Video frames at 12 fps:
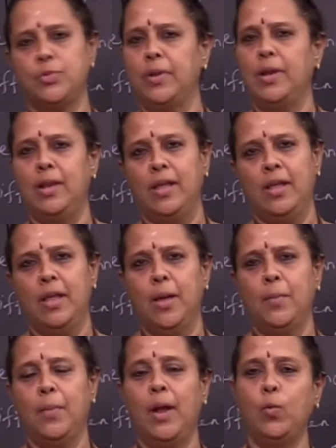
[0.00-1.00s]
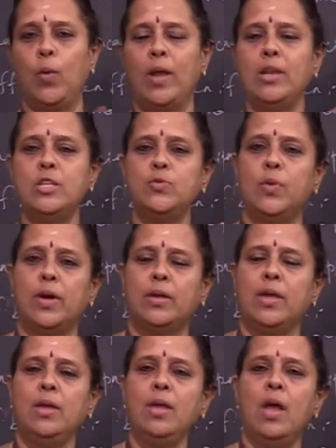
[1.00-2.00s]
only, but one is
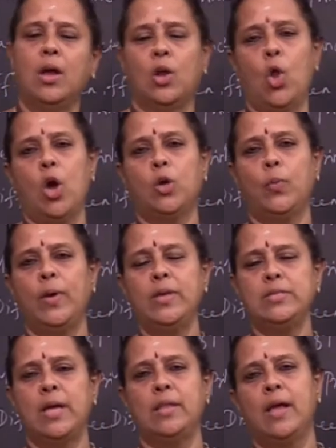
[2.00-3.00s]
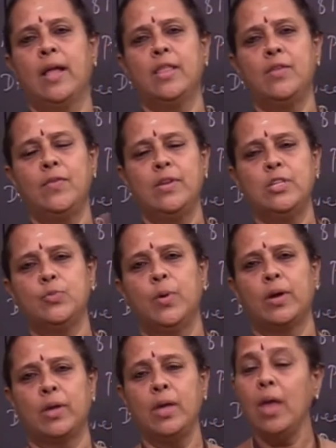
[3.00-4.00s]
working clockwise and the other one is
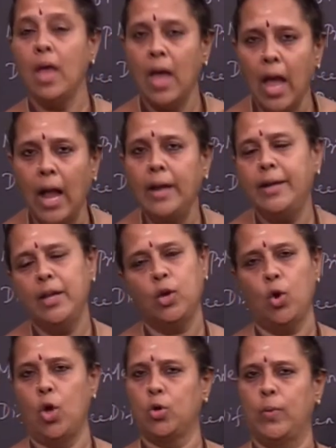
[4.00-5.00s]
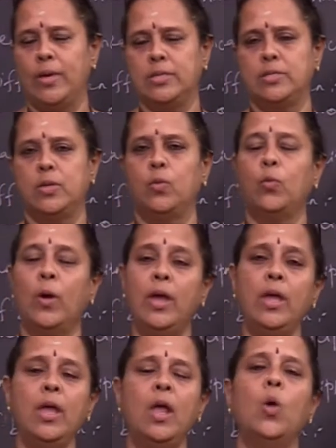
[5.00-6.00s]
working anti-clockwise.
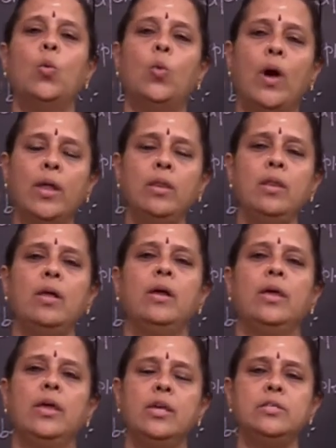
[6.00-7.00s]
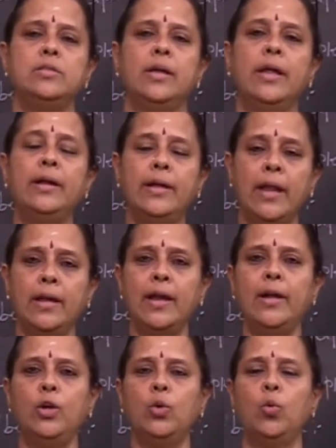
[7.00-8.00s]
Why? One is
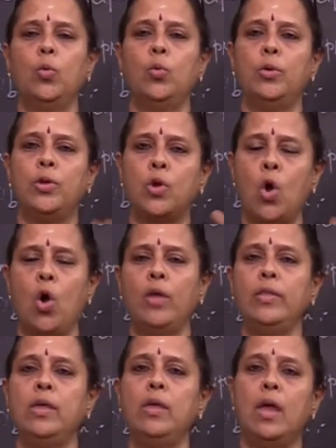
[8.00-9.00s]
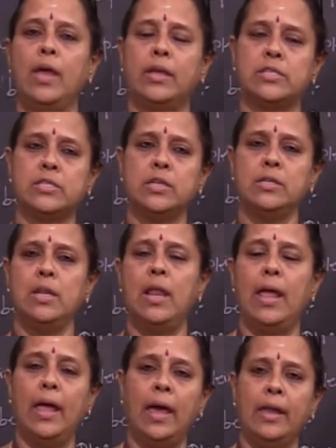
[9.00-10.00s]
intended to draw the external
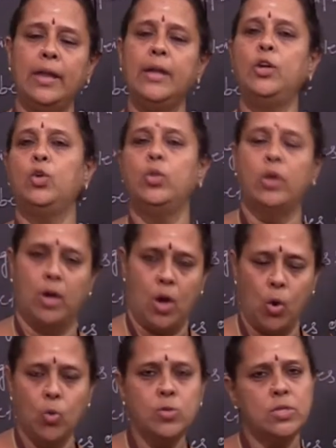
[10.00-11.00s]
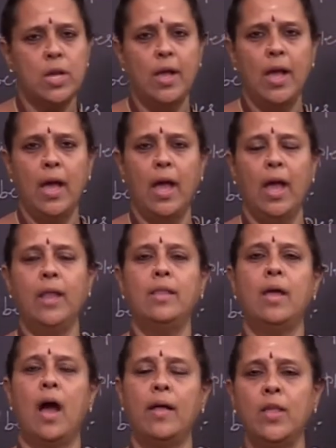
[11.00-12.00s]
air into the house, and the
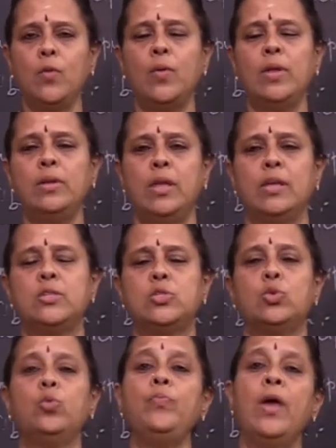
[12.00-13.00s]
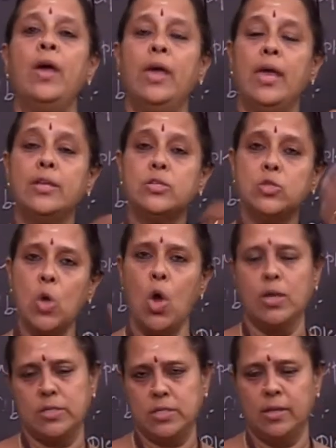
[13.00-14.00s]
other one is to
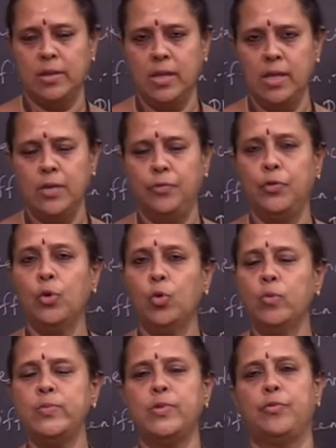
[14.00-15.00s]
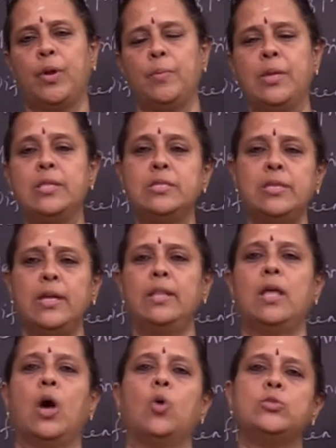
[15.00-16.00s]
exhaust the fumes from inside the
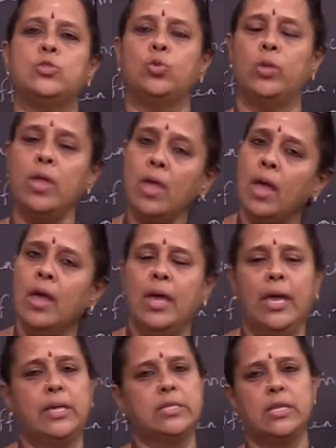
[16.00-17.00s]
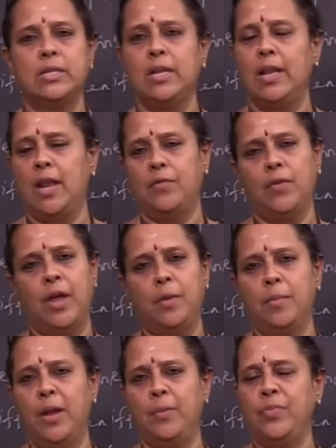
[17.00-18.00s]
house to the external
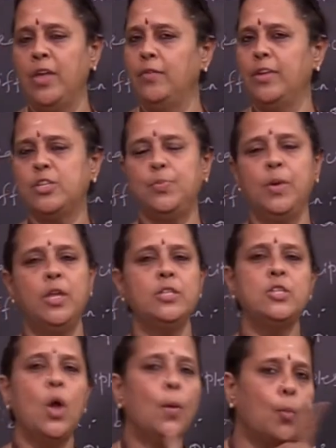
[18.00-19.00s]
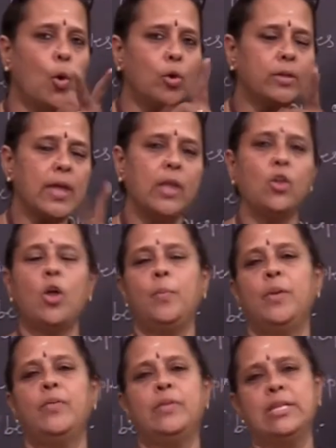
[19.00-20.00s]
environment, which means both cannot
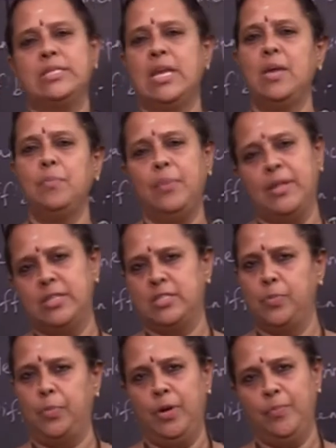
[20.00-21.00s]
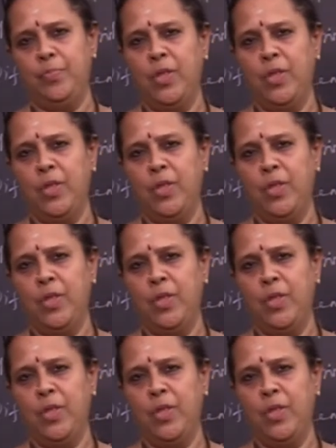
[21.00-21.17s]
be with the same principle.